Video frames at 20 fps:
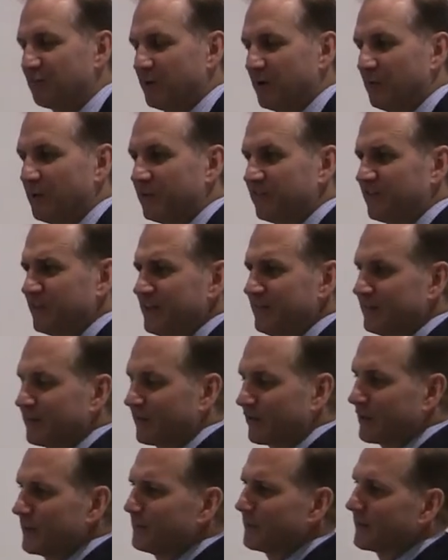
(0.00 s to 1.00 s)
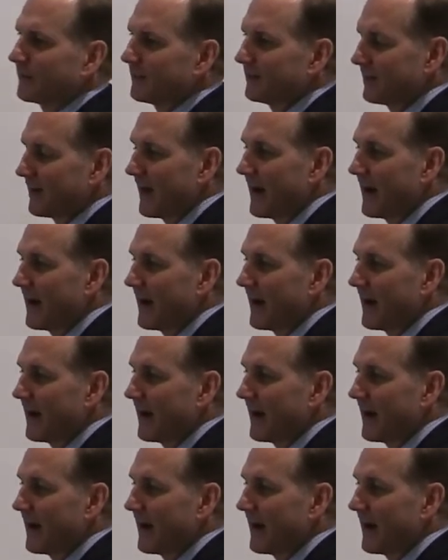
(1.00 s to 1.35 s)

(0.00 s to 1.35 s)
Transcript: but what's even creeping into